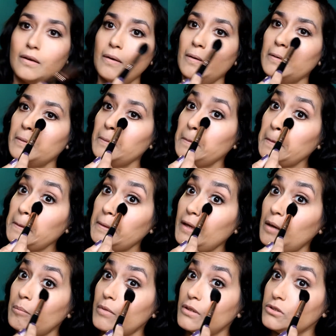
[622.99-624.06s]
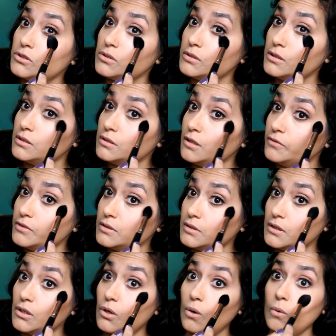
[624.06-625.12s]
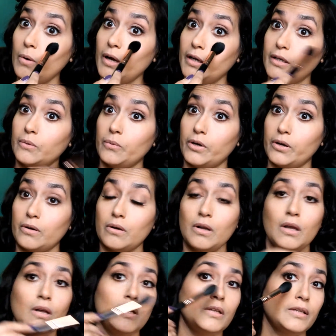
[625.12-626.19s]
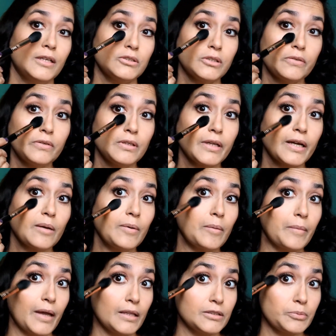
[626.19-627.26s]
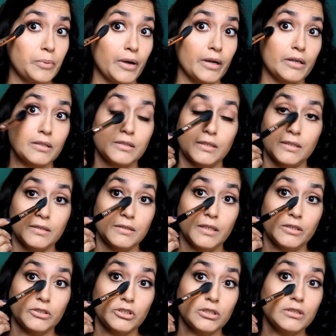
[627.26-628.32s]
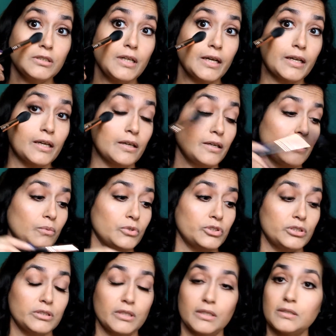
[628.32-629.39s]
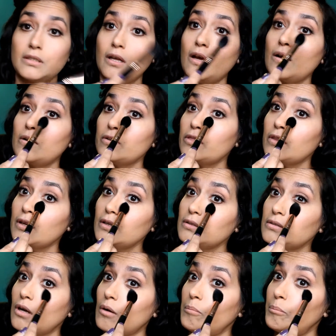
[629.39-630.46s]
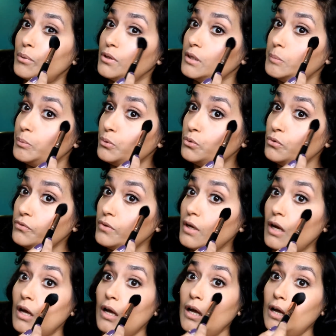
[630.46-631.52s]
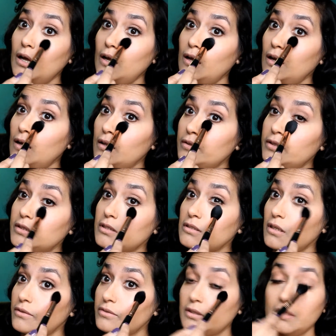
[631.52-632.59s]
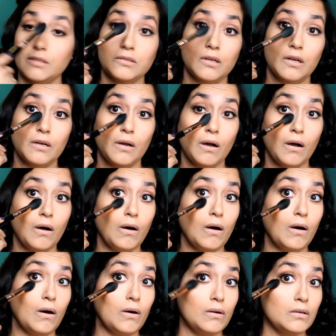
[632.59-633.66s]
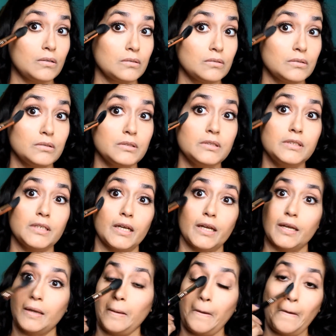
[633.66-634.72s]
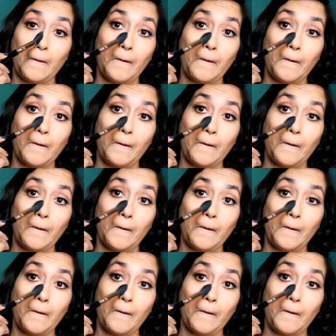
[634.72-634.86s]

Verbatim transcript: And you don't need that much. This stuff doesn't go anywhere. That's what I really like about Mallory's products is that she's not kidding when she says her things are bulletproof. This stuff stays on all day.